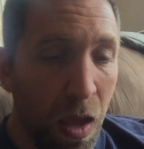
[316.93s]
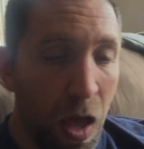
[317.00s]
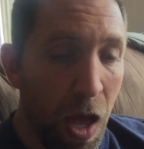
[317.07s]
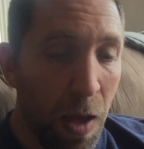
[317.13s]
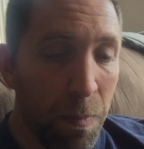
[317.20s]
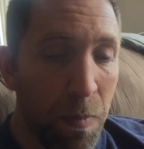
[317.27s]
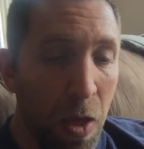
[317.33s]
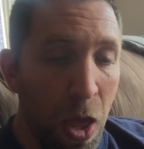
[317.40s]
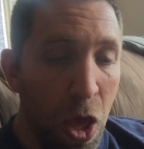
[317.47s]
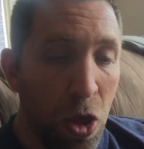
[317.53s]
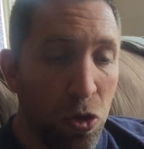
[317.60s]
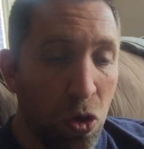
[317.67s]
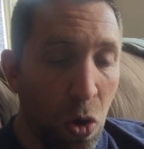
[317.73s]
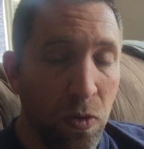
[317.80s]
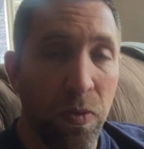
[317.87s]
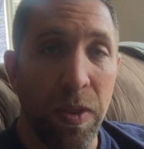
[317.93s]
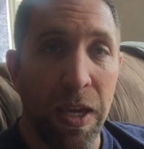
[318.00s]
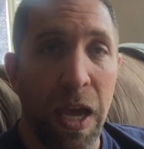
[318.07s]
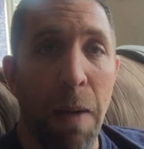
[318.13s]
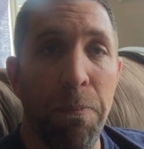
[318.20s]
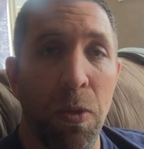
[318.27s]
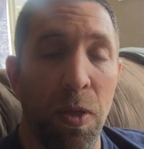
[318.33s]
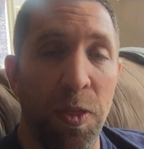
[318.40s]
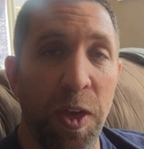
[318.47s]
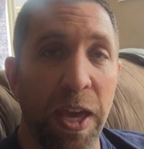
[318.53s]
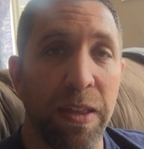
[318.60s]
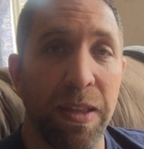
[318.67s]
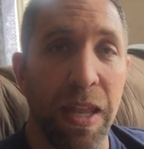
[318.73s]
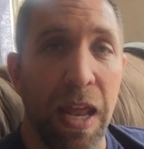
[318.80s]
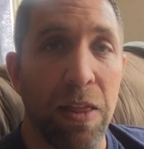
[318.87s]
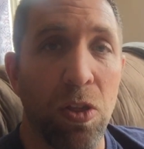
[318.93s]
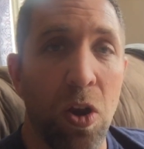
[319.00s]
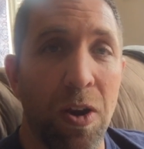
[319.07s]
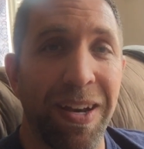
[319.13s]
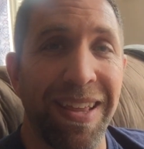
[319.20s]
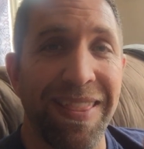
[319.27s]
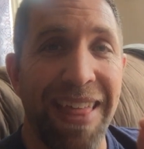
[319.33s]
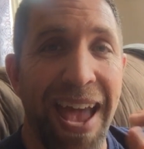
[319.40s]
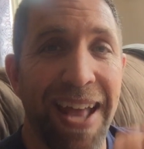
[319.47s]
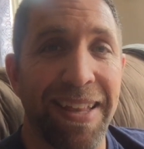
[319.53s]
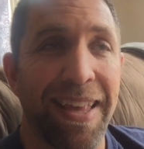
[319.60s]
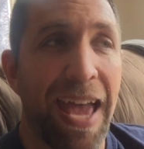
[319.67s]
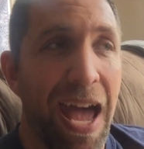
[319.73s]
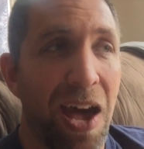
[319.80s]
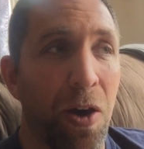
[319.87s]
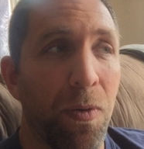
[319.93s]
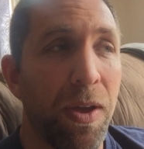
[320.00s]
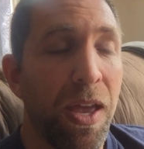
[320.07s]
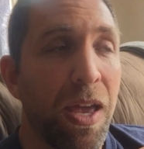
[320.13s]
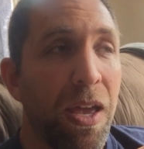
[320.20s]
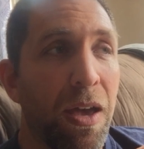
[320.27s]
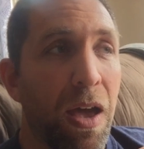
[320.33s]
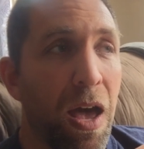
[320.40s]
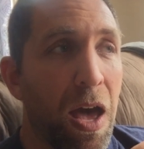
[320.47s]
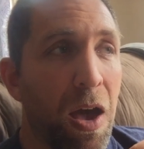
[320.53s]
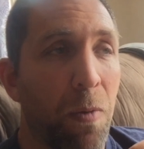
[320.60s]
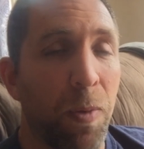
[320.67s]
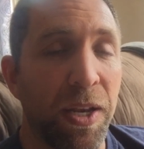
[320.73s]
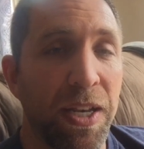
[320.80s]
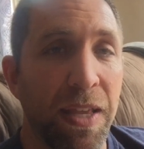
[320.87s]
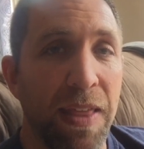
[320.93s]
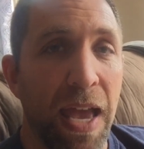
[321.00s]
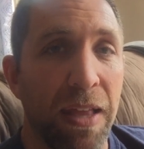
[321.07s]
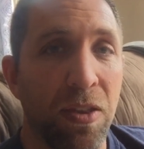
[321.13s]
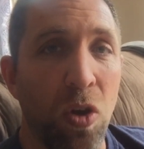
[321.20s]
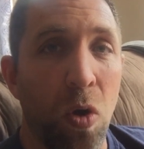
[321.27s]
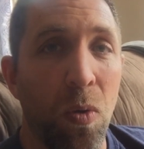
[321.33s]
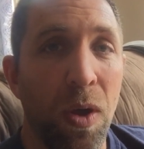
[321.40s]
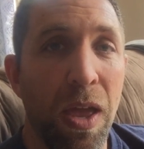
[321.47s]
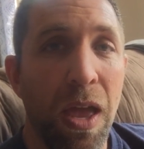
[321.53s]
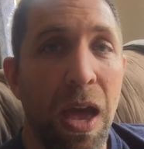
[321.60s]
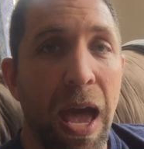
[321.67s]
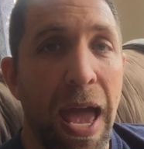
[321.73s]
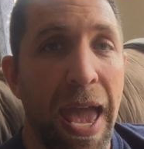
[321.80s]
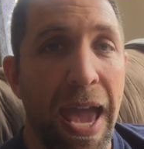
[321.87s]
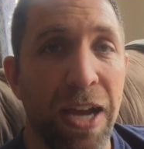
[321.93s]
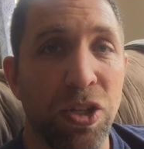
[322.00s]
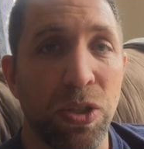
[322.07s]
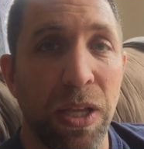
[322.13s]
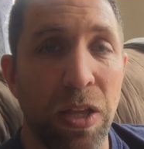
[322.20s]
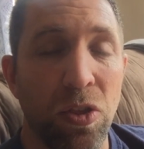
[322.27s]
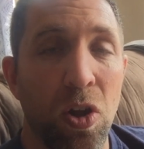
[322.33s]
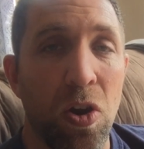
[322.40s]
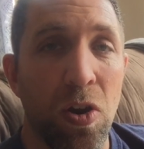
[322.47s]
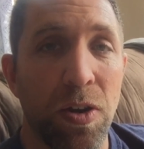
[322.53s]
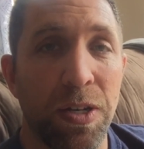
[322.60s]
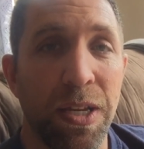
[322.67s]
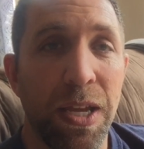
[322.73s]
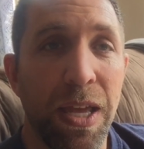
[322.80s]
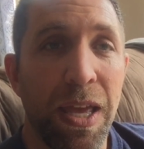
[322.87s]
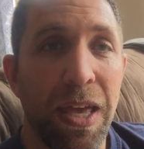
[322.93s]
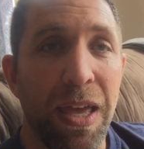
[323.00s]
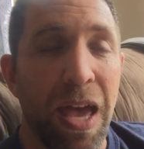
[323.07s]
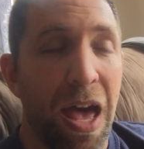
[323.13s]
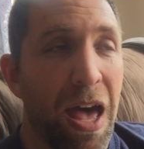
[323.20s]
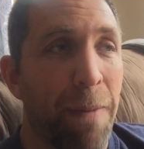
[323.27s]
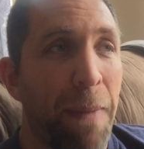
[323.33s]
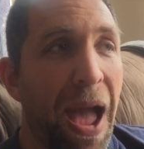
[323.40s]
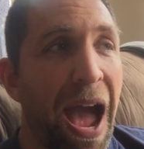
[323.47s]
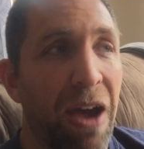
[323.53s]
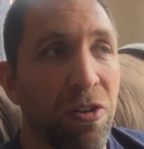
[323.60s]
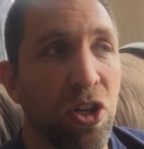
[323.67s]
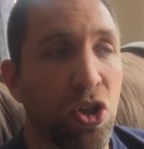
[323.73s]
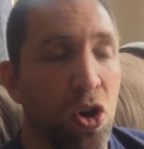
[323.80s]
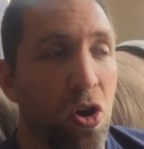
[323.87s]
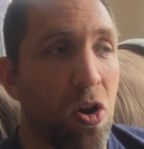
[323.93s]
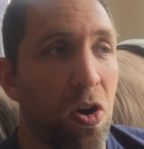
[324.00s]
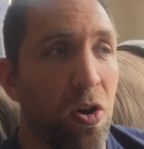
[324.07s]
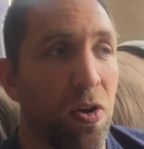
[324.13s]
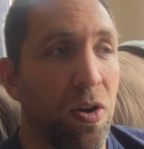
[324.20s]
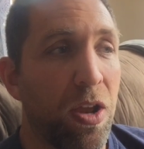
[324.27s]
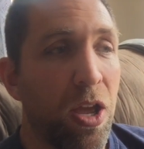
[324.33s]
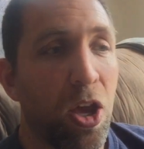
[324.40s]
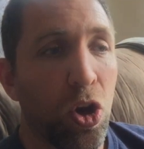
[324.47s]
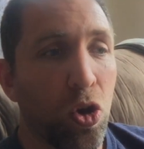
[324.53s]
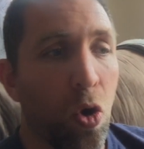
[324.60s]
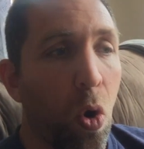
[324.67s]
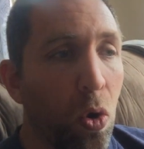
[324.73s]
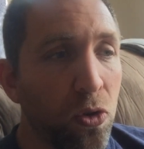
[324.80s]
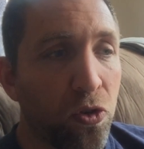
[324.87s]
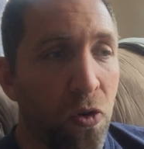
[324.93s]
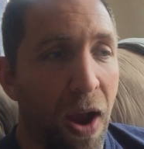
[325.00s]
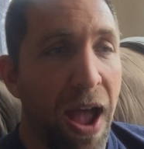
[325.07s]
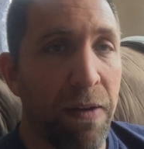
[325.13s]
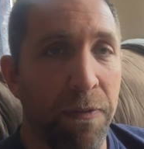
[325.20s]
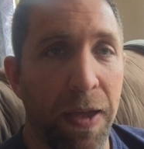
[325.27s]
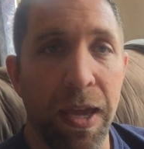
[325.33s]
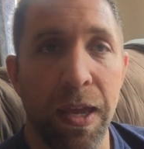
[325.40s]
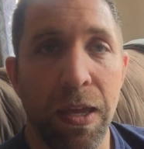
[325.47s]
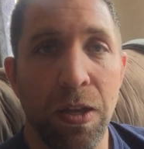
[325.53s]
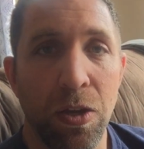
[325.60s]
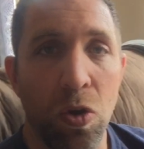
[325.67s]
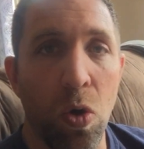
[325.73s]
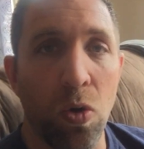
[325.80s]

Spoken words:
those were the couple of things that I learned, and that's how we did that. So I actually learned how to turn cold traffic,